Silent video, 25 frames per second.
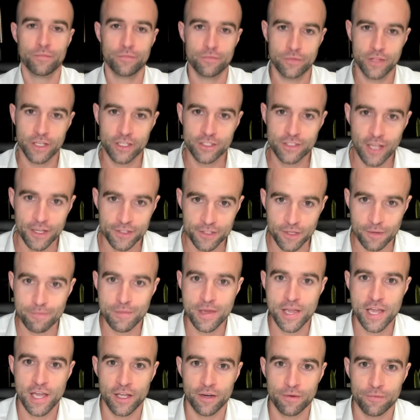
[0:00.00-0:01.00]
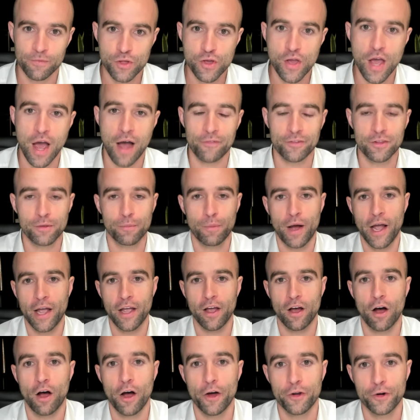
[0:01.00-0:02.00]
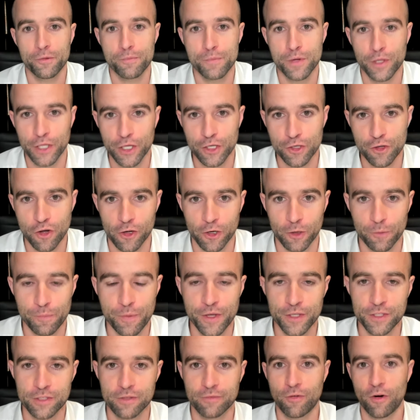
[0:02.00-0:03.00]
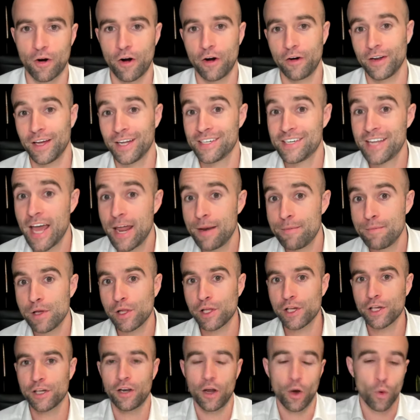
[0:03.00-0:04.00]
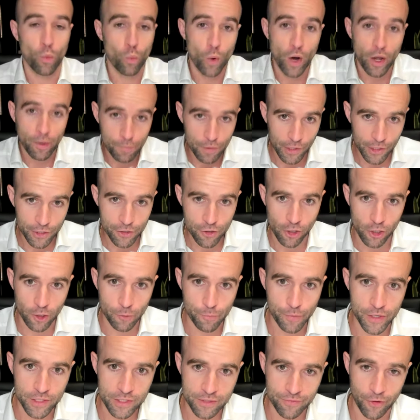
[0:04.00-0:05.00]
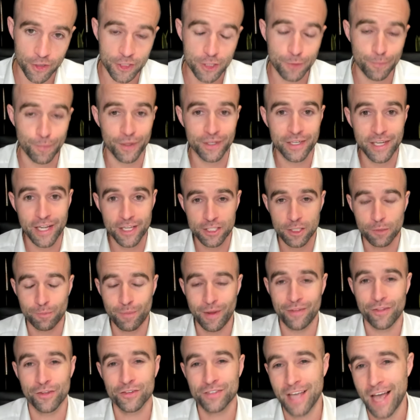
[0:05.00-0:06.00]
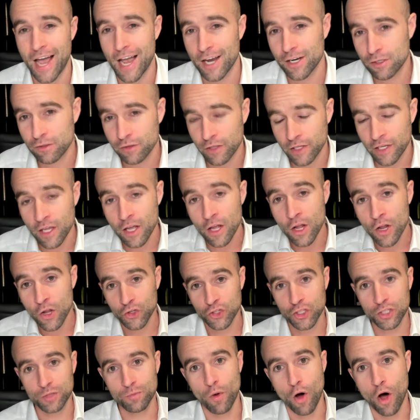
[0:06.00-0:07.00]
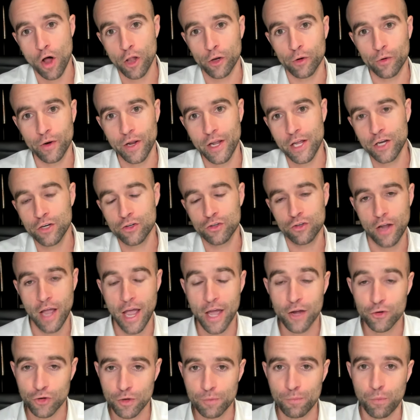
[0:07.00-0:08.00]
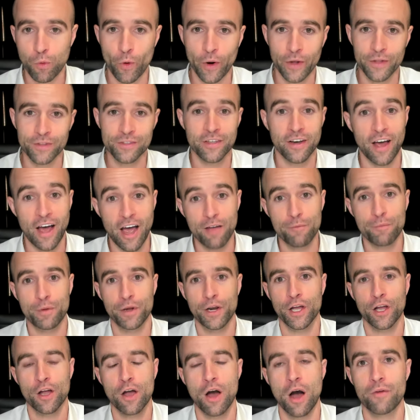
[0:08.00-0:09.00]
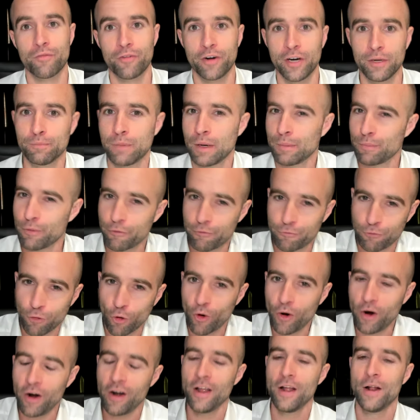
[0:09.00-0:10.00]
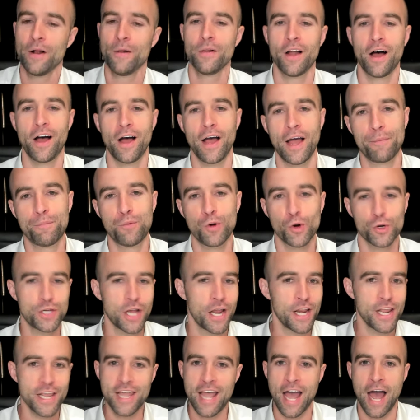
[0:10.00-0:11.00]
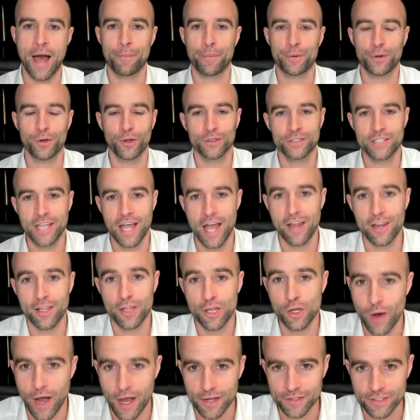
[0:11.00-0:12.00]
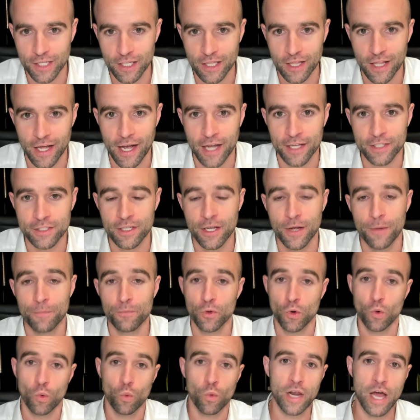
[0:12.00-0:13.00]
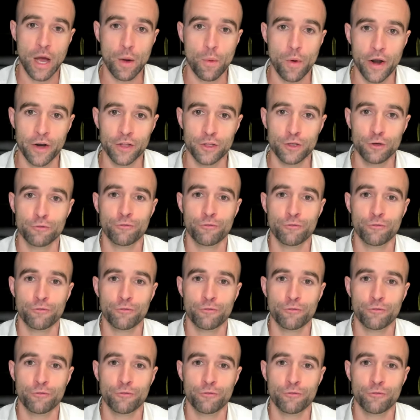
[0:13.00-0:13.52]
this doesn't mean you have to buy a $100 million piece of art, a $10 million, a $1 million piece of art to participate. There's actually smaller entry points that I've been uncovering. But before I push any capital to any new asset class, what I want to do